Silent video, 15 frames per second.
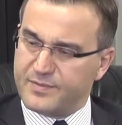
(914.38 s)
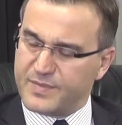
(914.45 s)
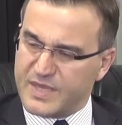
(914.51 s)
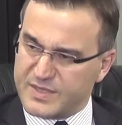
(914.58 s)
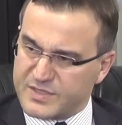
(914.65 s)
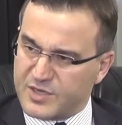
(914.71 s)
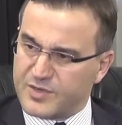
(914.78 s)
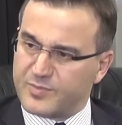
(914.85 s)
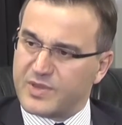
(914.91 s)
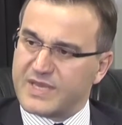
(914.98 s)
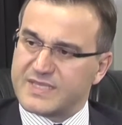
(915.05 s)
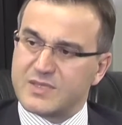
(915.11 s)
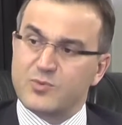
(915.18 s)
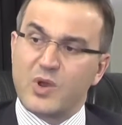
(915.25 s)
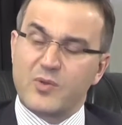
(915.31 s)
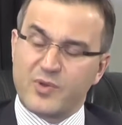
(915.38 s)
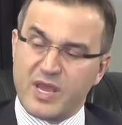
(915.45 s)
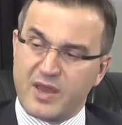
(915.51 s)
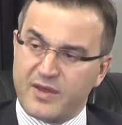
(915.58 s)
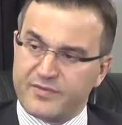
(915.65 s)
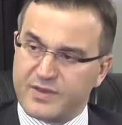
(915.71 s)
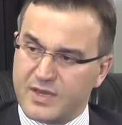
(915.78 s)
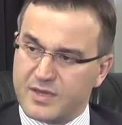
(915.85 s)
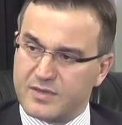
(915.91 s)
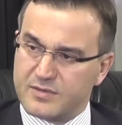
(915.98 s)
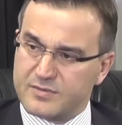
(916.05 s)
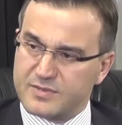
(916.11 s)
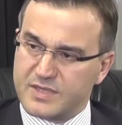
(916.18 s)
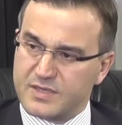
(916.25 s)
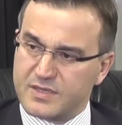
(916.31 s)
These are the places where we have
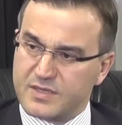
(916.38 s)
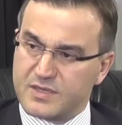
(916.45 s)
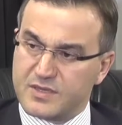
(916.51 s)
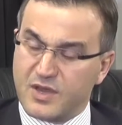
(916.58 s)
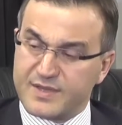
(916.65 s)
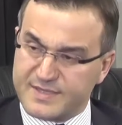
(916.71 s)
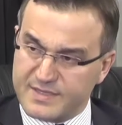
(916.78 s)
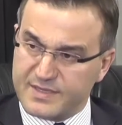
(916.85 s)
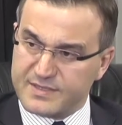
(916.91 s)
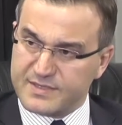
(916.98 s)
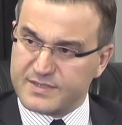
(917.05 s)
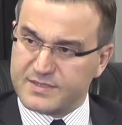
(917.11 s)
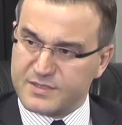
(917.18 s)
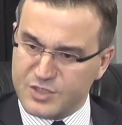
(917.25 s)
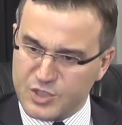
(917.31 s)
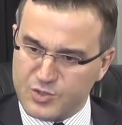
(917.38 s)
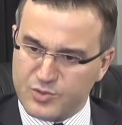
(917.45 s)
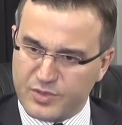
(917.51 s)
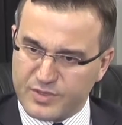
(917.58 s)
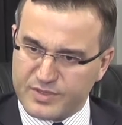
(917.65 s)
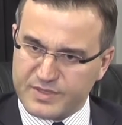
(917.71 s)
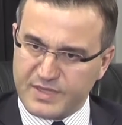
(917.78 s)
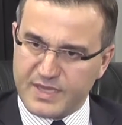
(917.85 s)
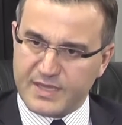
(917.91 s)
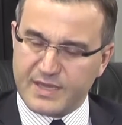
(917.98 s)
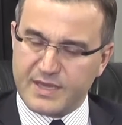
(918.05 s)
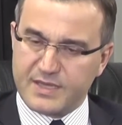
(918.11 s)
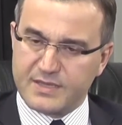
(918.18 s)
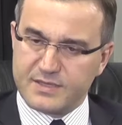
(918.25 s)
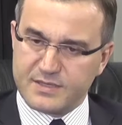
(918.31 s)
the consulates, New York,
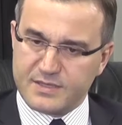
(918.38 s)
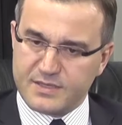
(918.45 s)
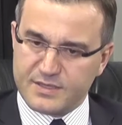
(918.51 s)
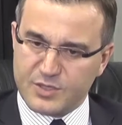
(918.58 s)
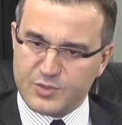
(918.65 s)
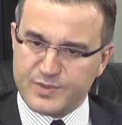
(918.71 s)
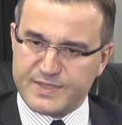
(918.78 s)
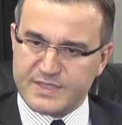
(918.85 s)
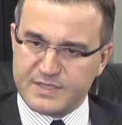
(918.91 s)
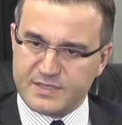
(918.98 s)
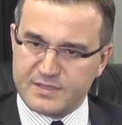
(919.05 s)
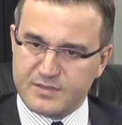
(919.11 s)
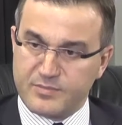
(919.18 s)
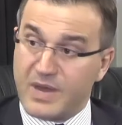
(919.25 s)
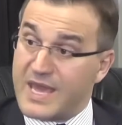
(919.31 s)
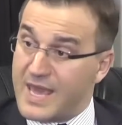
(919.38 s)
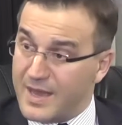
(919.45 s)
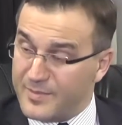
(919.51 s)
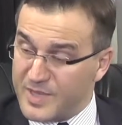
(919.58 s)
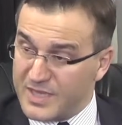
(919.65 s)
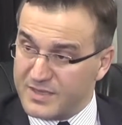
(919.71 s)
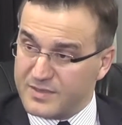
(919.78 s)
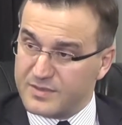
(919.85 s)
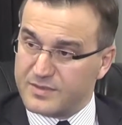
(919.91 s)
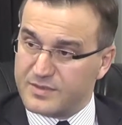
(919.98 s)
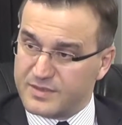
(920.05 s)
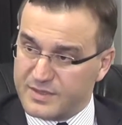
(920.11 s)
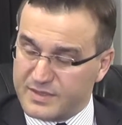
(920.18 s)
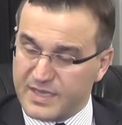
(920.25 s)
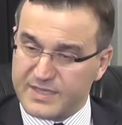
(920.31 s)
LA, the Houston, Miami,
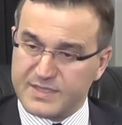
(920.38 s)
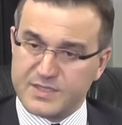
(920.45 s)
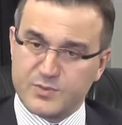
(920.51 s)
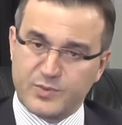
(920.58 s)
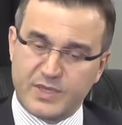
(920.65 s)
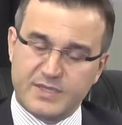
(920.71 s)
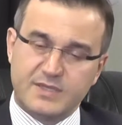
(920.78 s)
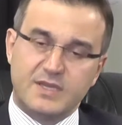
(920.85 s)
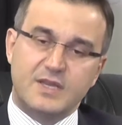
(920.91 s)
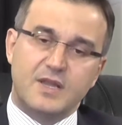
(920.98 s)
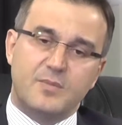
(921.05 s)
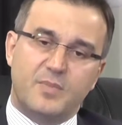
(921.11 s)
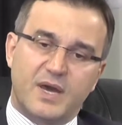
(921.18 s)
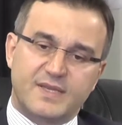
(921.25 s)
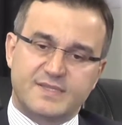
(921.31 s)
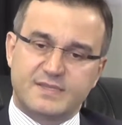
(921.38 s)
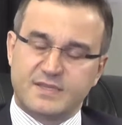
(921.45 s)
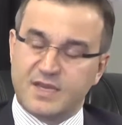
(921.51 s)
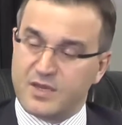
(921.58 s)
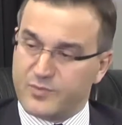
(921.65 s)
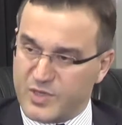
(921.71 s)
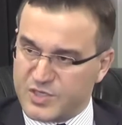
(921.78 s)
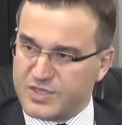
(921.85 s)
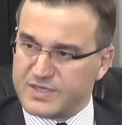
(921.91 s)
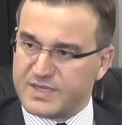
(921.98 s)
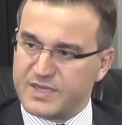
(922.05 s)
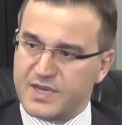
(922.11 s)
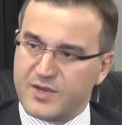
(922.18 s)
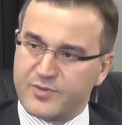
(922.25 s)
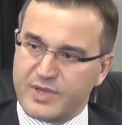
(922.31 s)
the latest one, Boston and
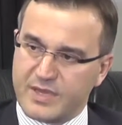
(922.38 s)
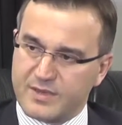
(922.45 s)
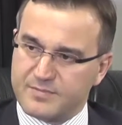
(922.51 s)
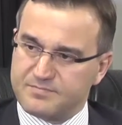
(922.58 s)
Washington area.